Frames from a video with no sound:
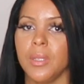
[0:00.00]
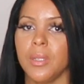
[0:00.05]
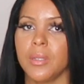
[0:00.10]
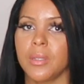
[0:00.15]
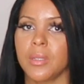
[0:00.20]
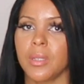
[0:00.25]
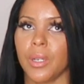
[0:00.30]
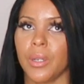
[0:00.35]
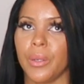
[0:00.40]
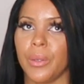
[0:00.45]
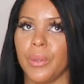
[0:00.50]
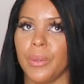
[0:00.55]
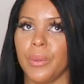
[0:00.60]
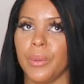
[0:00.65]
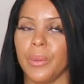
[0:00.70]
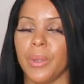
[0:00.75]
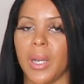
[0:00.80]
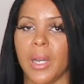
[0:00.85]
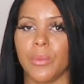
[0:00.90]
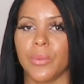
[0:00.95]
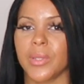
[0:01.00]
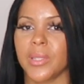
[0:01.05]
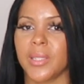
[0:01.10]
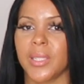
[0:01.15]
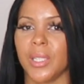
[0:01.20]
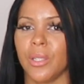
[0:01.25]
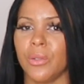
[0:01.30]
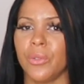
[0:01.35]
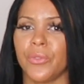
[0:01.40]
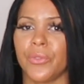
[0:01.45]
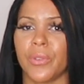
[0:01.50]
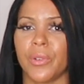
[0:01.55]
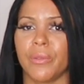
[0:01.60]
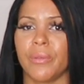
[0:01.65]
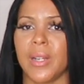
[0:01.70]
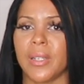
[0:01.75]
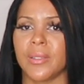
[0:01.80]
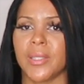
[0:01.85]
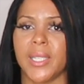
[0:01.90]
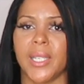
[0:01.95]
So I was single for
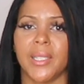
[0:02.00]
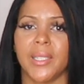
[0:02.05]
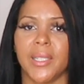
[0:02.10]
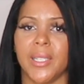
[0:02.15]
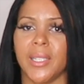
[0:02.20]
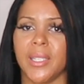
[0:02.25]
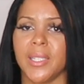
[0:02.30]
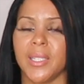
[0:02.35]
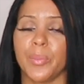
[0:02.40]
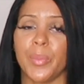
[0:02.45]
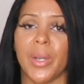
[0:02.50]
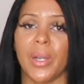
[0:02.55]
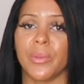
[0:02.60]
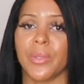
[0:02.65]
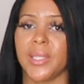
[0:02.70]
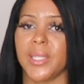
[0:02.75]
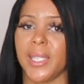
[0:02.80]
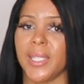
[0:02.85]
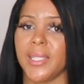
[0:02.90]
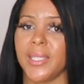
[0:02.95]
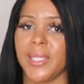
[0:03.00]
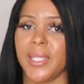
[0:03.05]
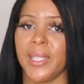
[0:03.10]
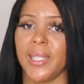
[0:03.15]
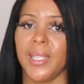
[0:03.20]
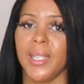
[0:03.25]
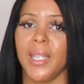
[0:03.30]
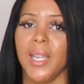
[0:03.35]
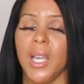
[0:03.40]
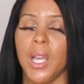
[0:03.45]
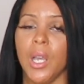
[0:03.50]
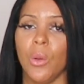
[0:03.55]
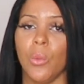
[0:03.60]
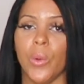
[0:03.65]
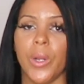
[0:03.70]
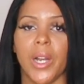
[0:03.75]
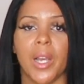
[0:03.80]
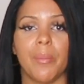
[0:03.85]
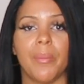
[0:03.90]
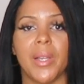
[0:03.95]
around 10 years, but I was dating.
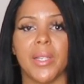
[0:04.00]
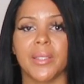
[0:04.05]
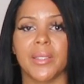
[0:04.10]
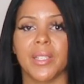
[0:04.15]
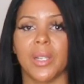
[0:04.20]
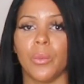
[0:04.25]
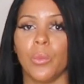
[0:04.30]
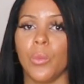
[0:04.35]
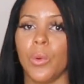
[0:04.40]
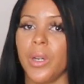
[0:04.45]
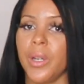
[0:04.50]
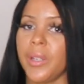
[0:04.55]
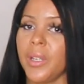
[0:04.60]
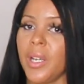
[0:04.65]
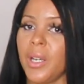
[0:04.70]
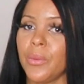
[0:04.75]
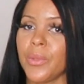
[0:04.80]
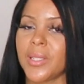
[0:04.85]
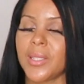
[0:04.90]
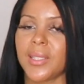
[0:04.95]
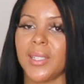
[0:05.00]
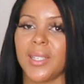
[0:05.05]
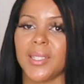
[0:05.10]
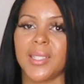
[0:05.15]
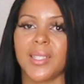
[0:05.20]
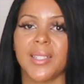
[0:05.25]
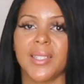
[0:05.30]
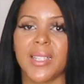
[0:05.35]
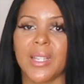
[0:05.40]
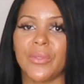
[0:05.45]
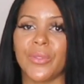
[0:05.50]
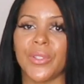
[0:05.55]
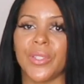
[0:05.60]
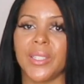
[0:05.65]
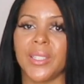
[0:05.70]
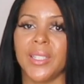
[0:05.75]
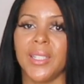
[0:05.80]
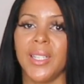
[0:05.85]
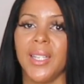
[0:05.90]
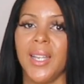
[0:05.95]
When I met someone, I was
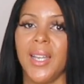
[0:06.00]
37.